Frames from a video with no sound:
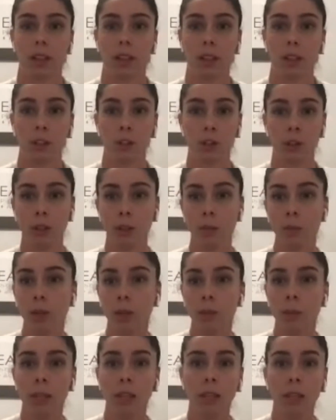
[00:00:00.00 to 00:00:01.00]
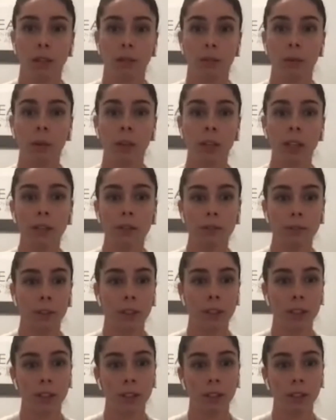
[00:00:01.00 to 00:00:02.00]
Should we be avoiding
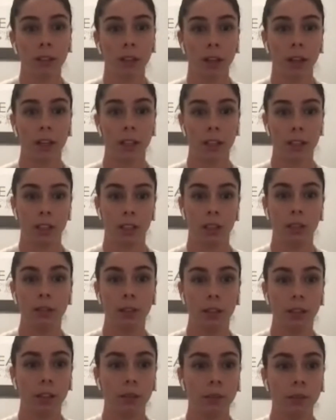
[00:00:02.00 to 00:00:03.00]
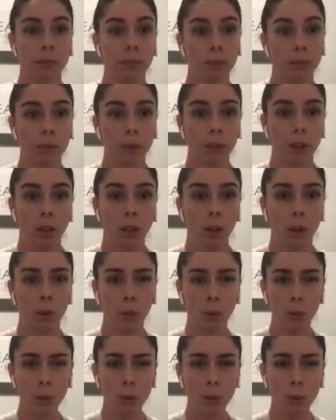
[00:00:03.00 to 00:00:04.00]
physical activity?
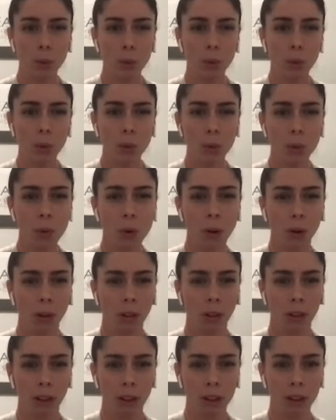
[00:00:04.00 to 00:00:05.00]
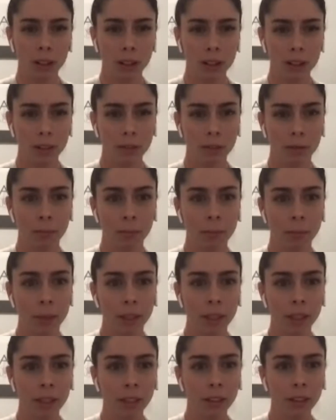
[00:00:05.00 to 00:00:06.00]
Ooh, lots of
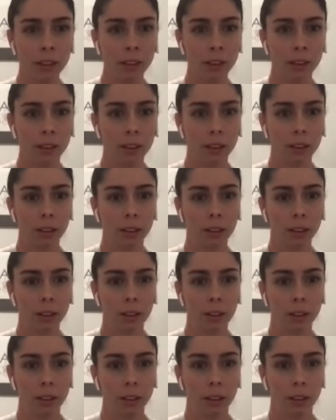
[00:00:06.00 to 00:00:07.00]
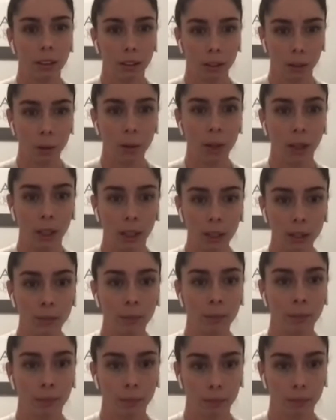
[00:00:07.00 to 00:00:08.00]
myths. Okay.
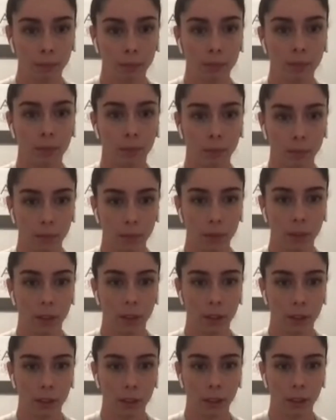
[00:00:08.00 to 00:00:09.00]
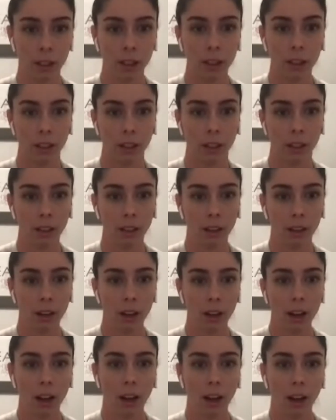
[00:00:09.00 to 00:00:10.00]
Okay.
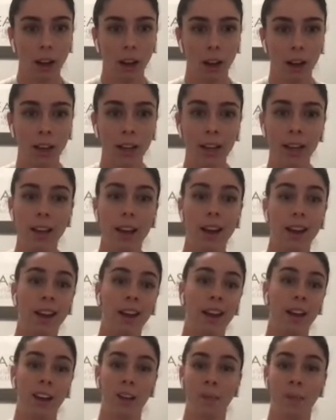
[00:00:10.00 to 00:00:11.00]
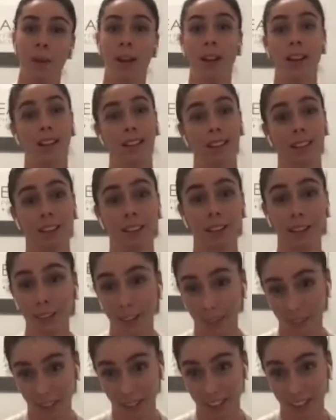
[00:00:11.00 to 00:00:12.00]
I am
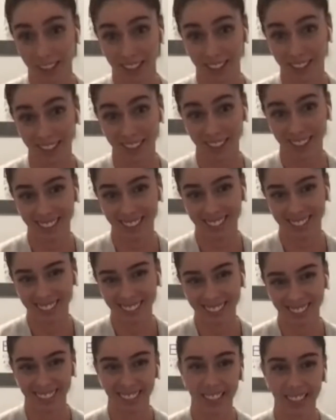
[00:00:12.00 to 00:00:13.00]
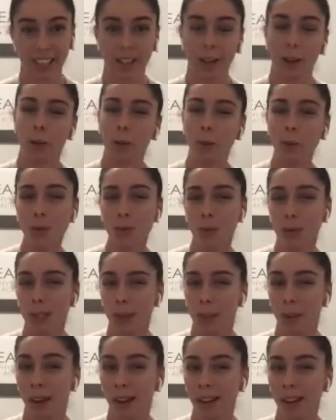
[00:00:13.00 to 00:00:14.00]
loving that answer. Ooh,
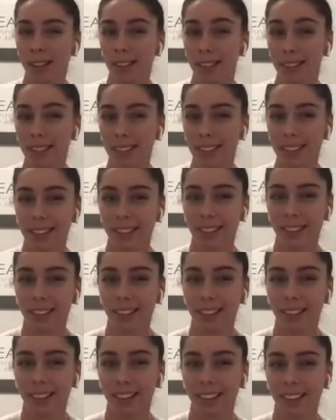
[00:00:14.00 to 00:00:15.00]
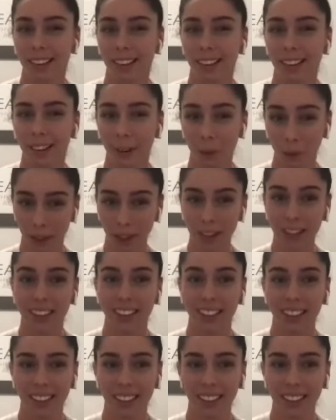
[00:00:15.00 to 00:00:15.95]
depends. Okay.